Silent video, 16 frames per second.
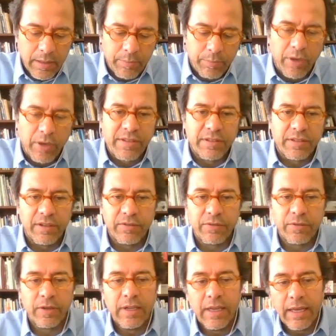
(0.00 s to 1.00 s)

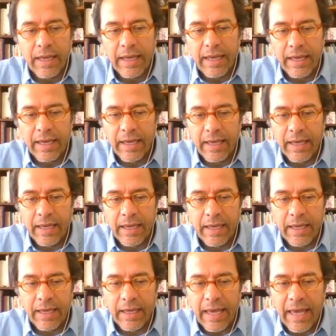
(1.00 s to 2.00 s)
positive.
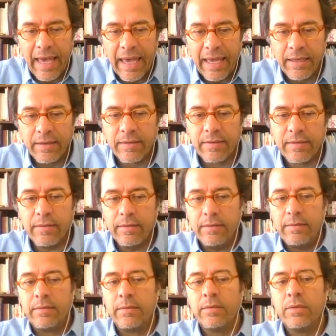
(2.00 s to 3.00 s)
And
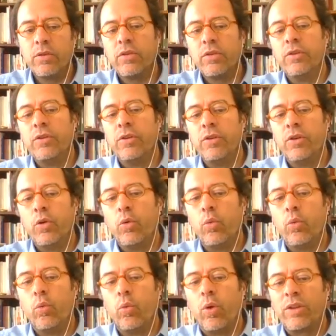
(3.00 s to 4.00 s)

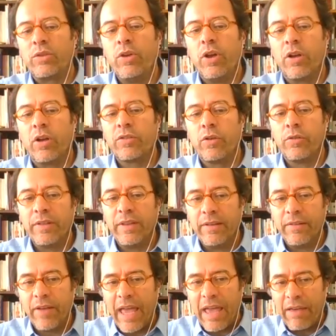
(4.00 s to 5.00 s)
what we also
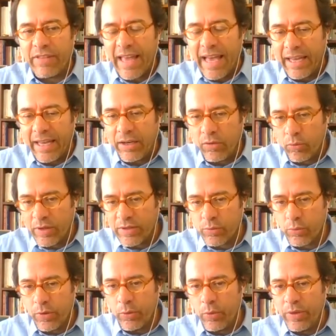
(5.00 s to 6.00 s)
have done
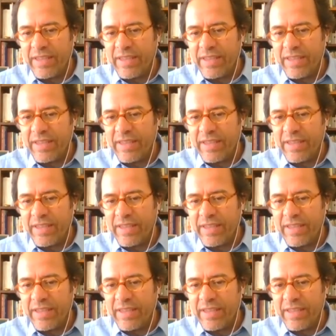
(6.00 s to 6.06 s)
was we